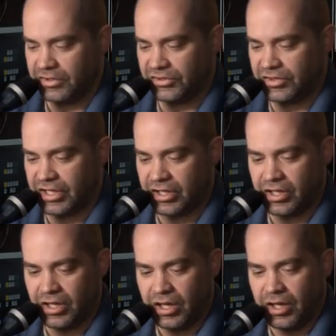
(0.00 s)
let's see.
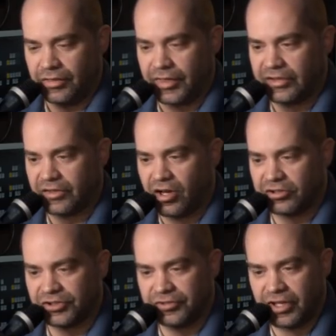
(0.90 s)
That's
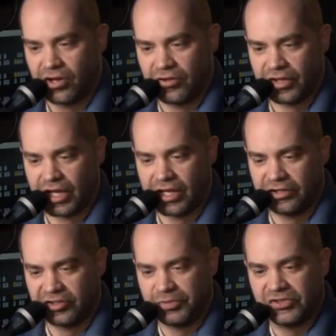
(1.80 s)
actually all that I
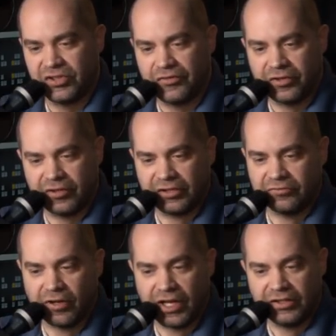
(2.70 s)
had specifically
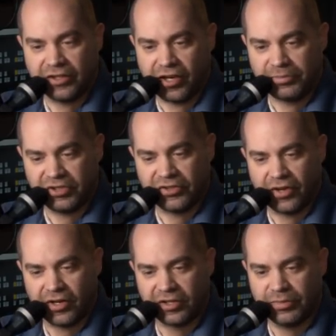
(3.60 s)
lined up to
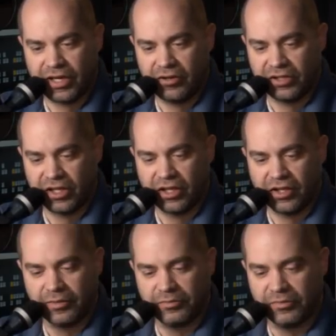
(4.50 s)
talk about.
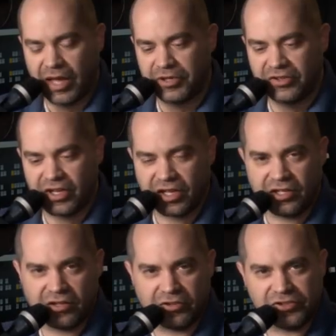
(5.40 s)
Uh, happy to take
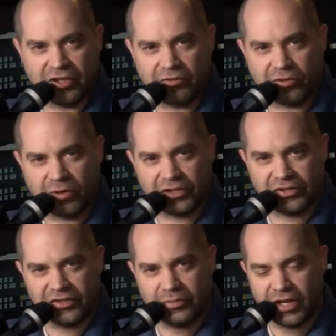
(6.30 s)
any other general
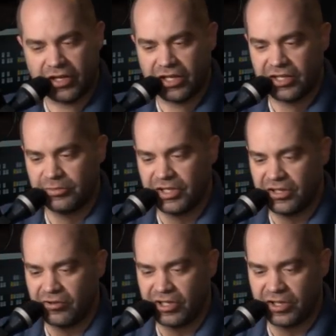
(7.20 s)
questions about N A
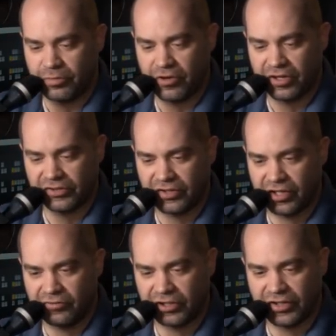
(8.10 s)
B or any of the products that
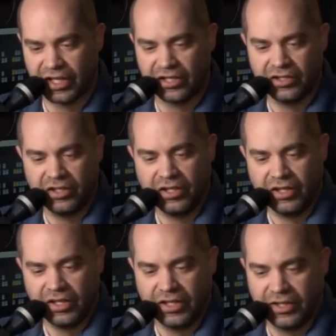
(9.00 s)
I looked at.
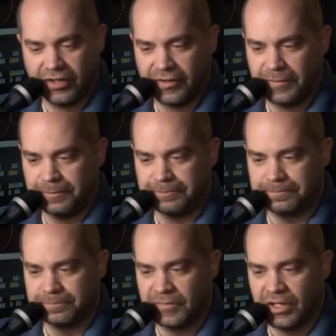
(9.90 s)
Um,
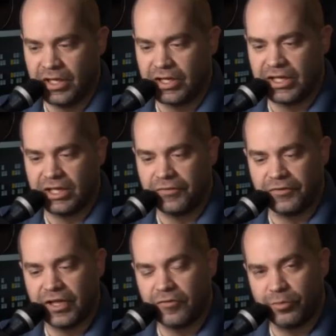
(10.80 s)
again, if
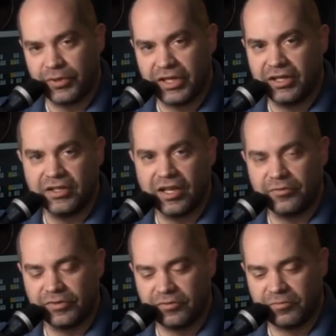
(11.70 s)
you've never been, I
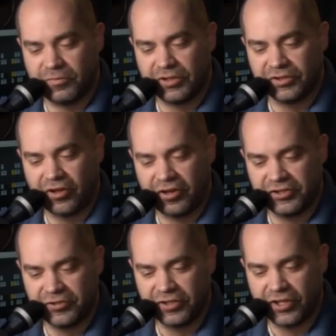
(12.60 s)
would
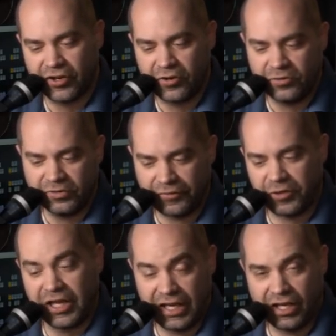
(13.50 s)
encourage you to go if
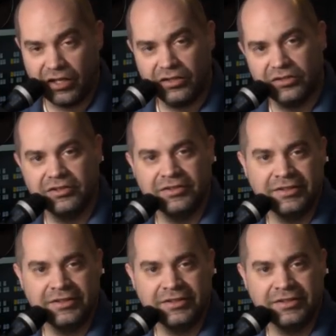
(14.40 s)
you can,